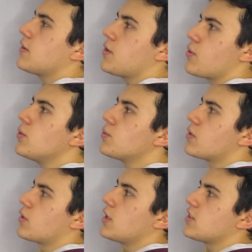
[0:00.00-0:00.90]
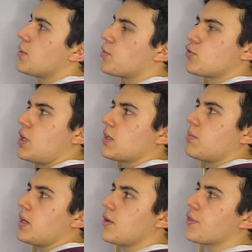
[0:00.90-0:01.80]
0, we're going to subtract
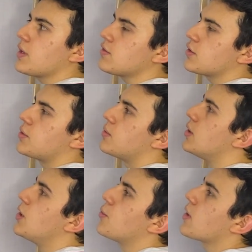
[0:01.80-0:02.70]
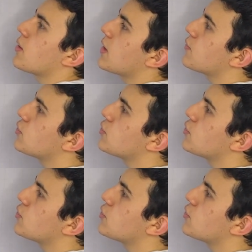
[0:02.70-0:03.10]
by nothing. So we don't have to